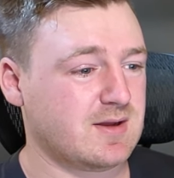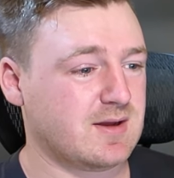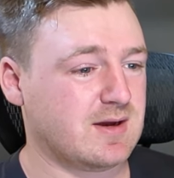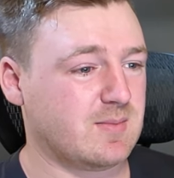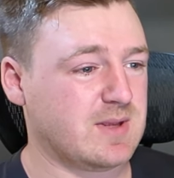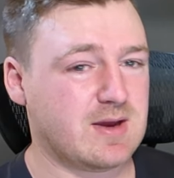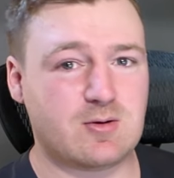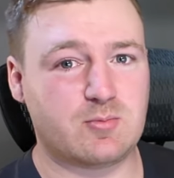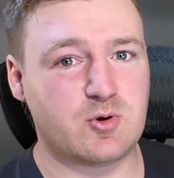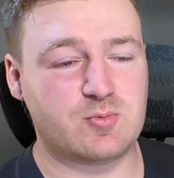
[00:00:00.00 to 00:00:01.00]
Yeah,
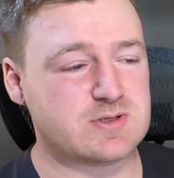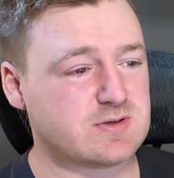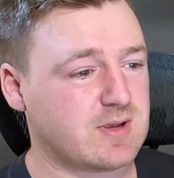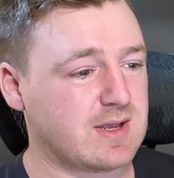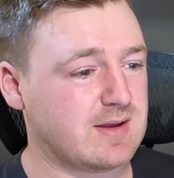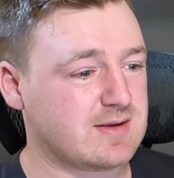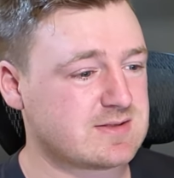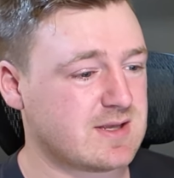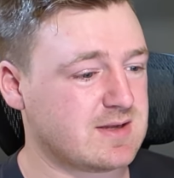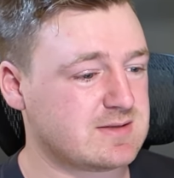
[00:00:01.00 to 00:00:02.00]
hope he's okay
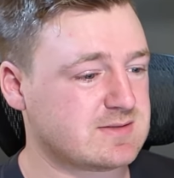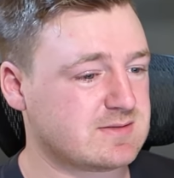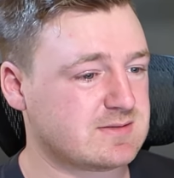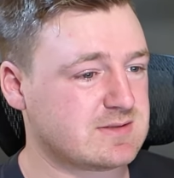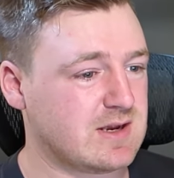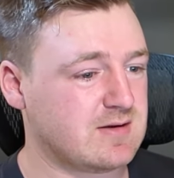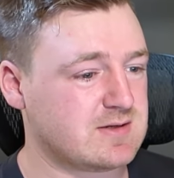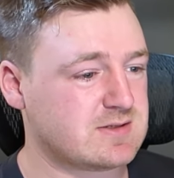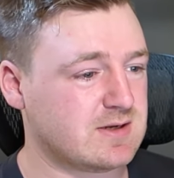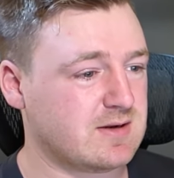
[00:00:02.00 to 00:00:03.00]
because that is
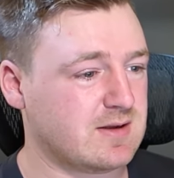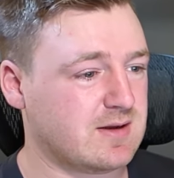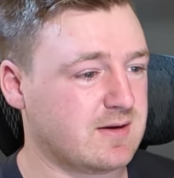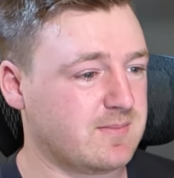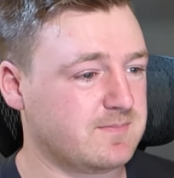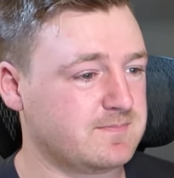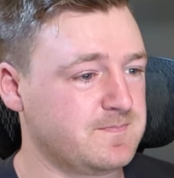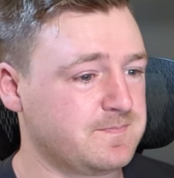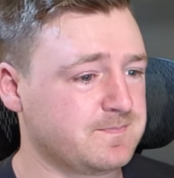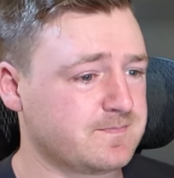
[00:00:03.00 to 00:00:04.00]
scary shit. But
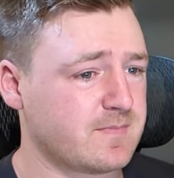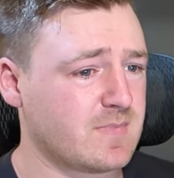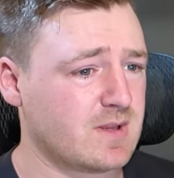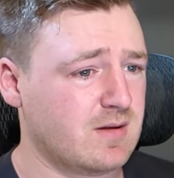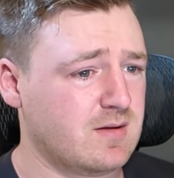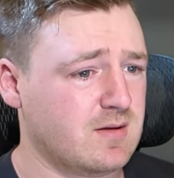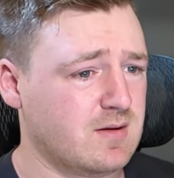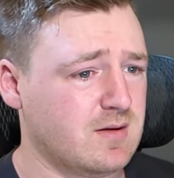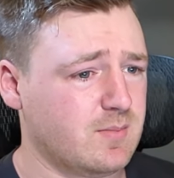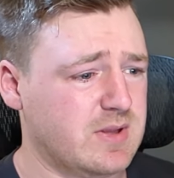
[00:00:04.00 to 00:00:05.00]

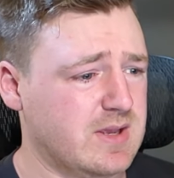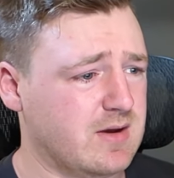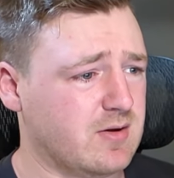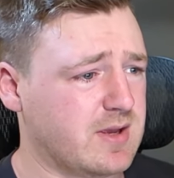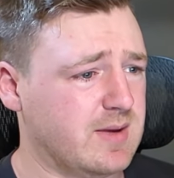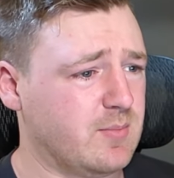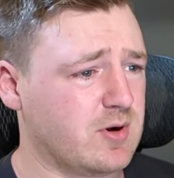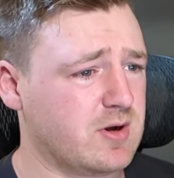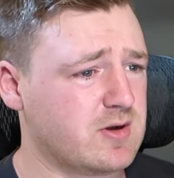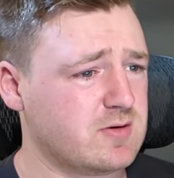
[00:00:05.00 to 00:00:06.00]
yeah, okay,
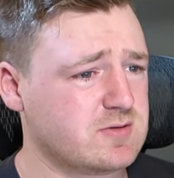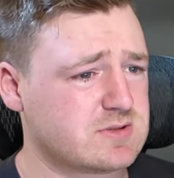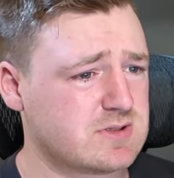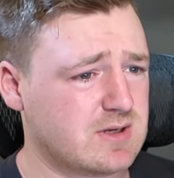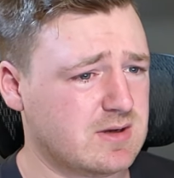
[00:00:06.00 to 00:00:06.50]
Broncos.